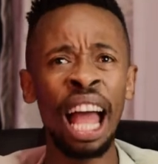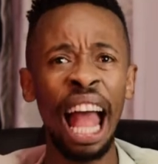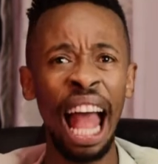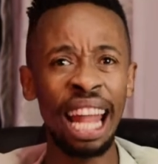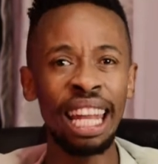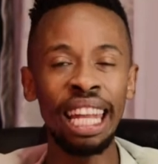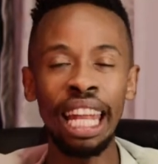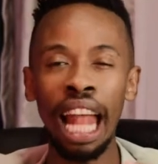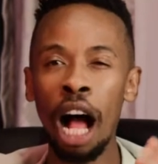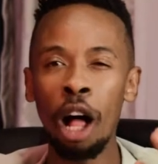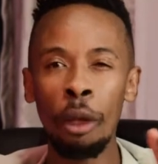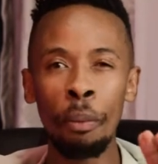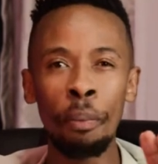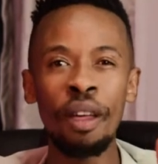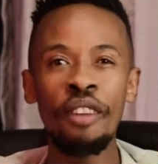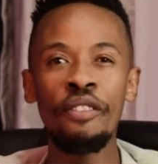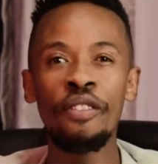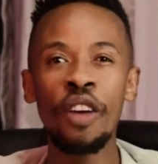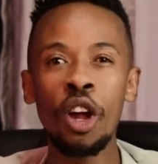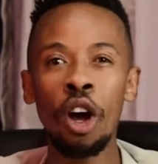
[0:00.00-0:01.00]
And I'll
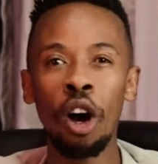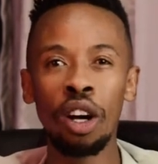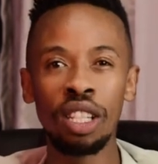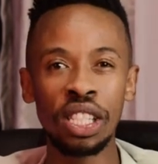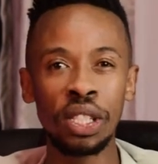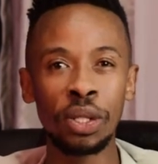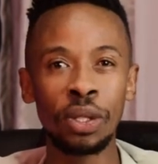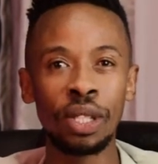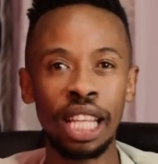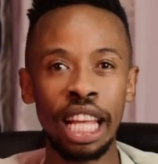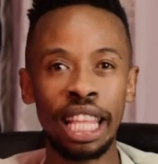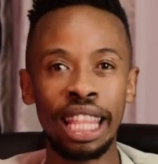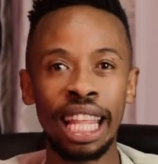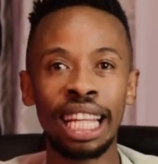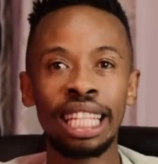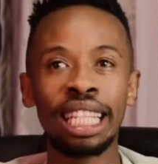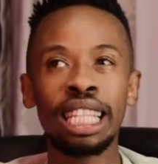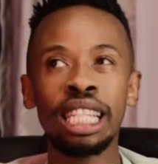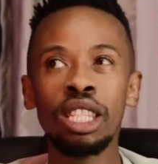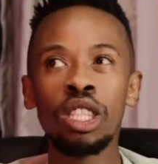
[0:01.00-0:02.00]
be very honest to say
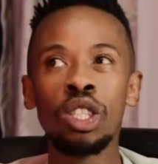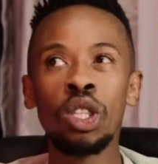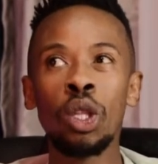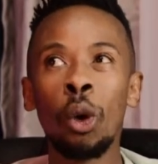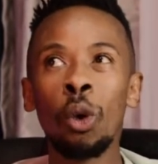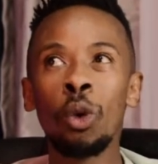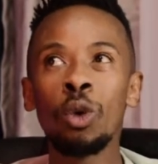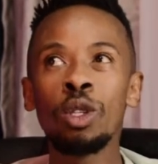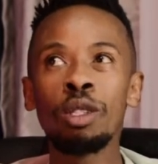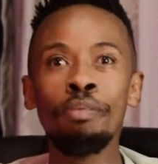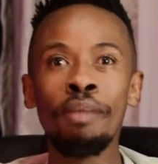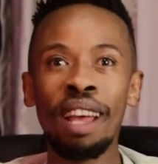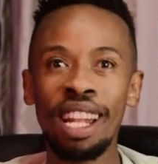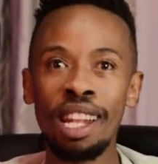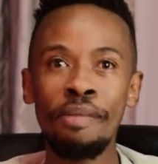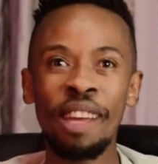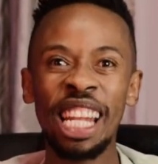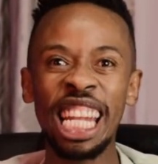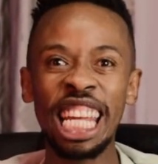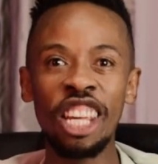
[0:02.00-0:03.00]
that those
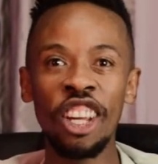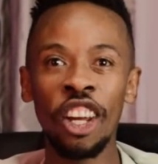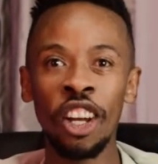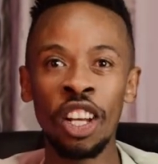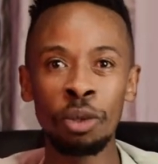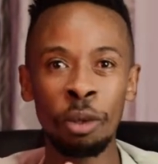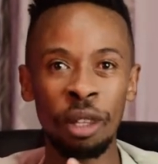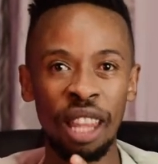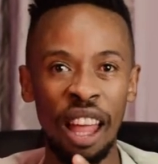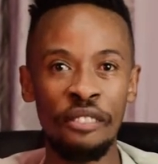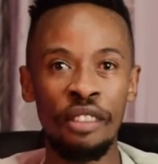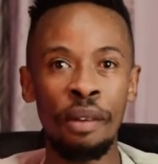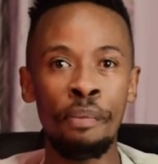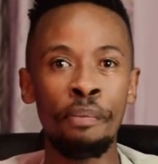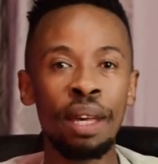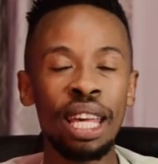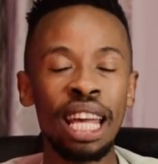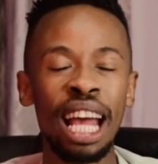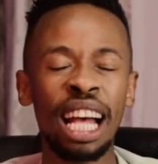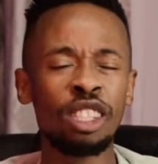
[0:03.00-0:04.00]
many, many years with
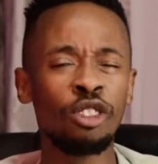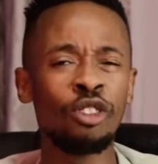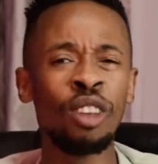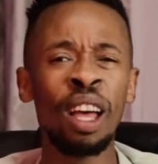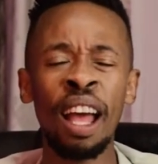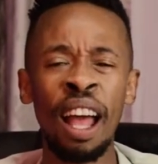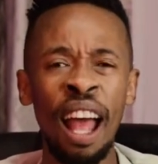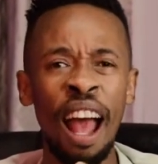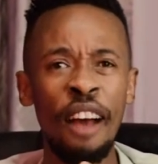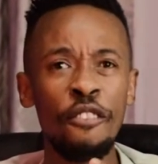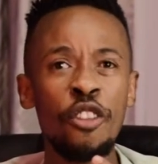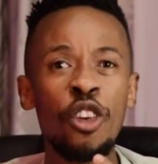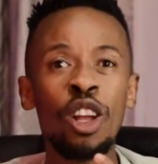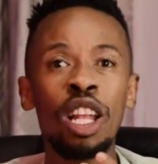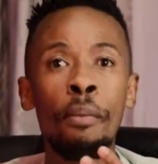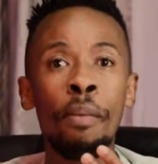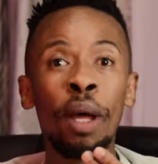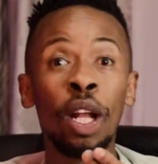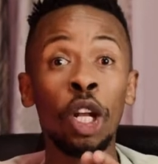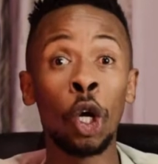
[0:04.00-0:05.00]
FNB have
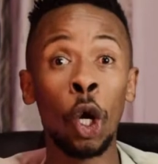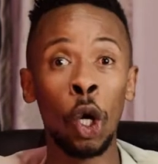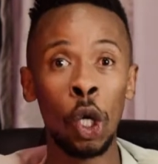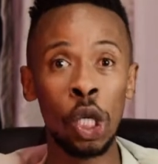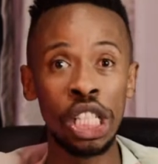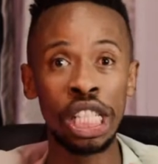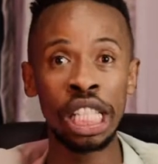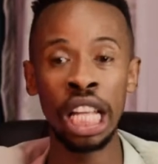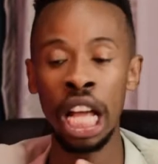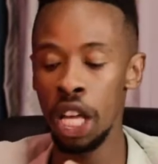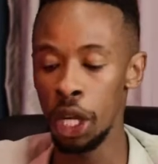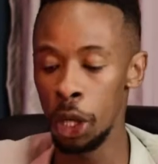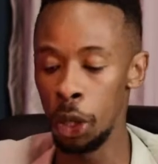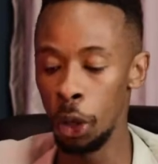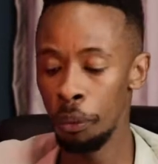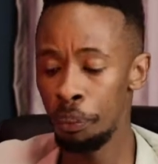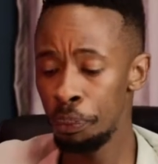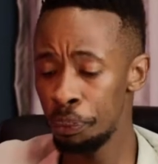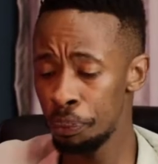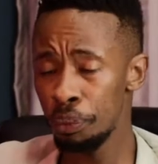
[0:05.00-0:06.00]
really been good. You
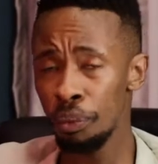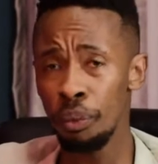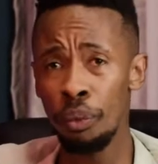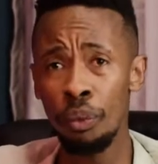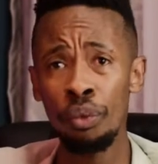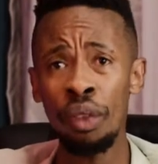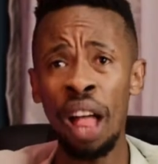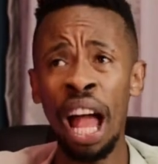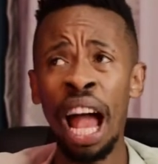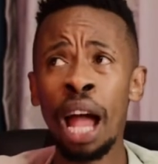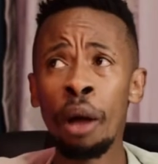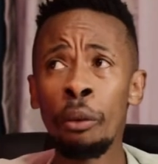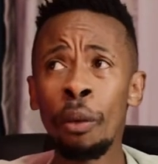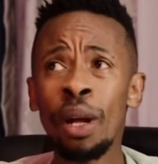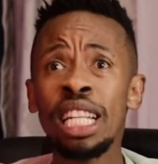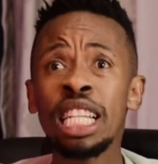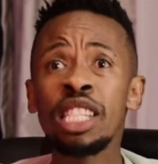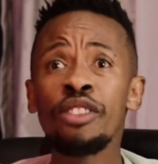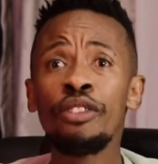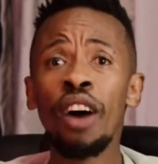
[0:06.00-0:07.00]
know, I
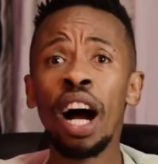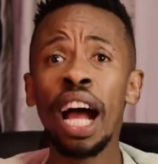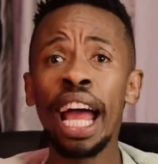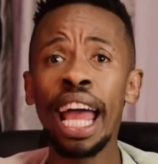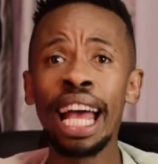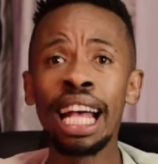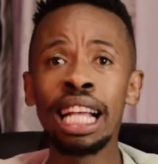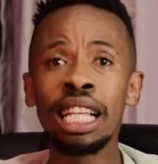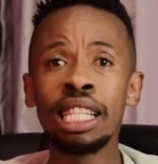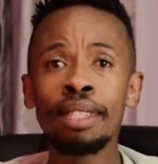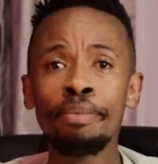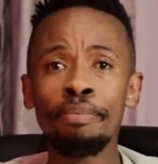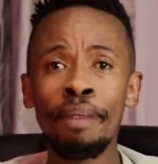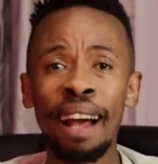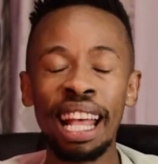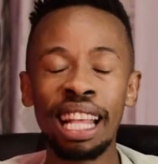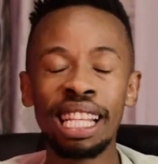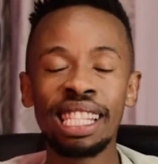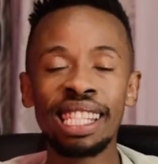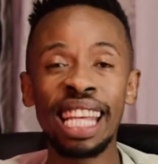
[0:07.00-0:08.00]
went as far as
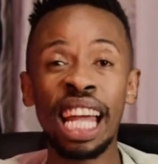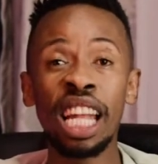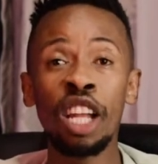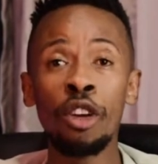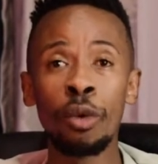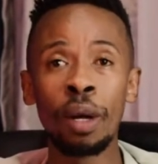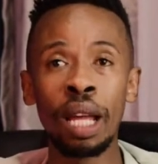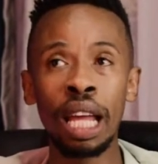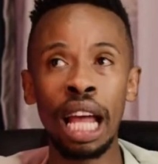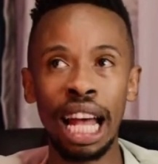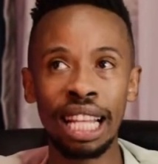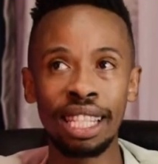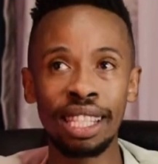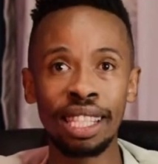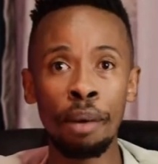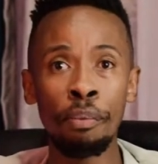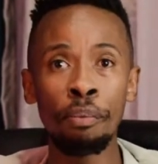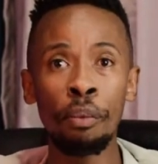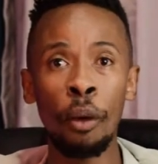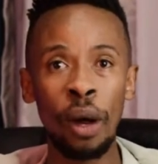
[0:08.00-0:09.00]
my salary at
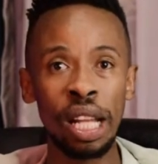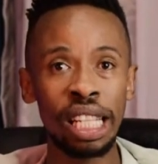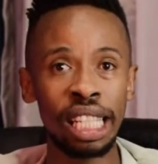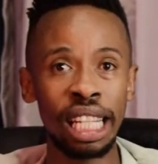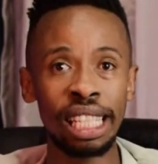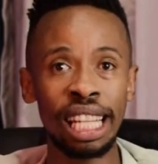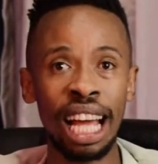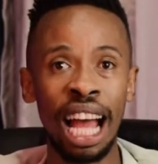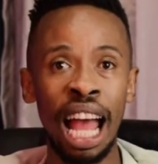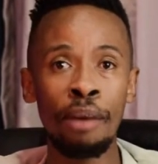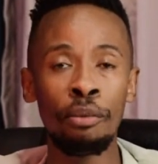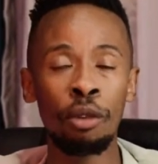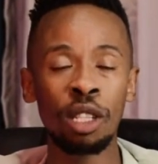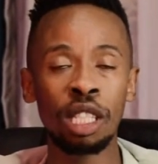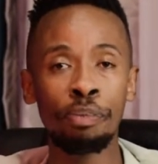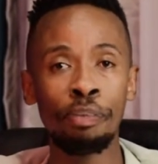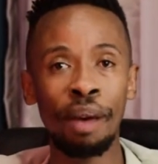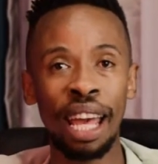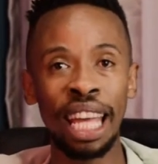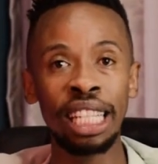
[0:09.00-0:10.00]
some point in time
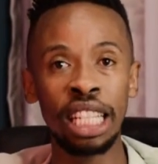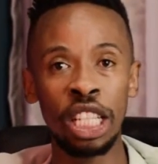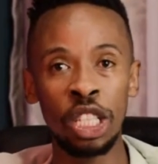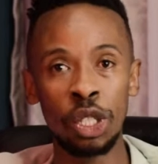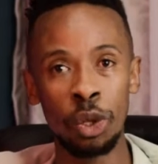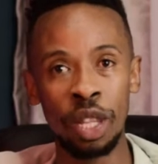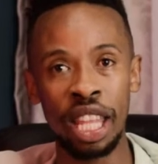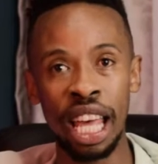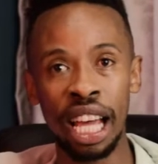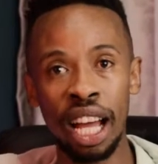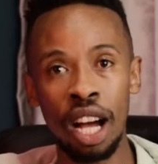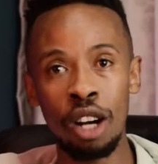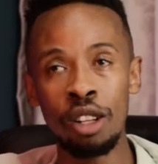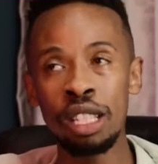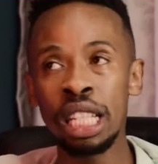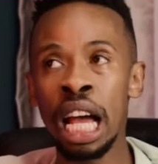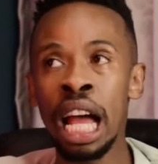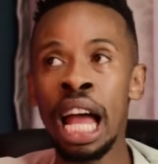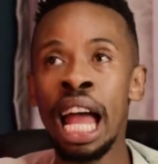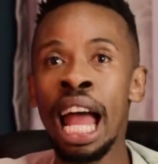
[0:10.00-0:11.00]
was paid into the account.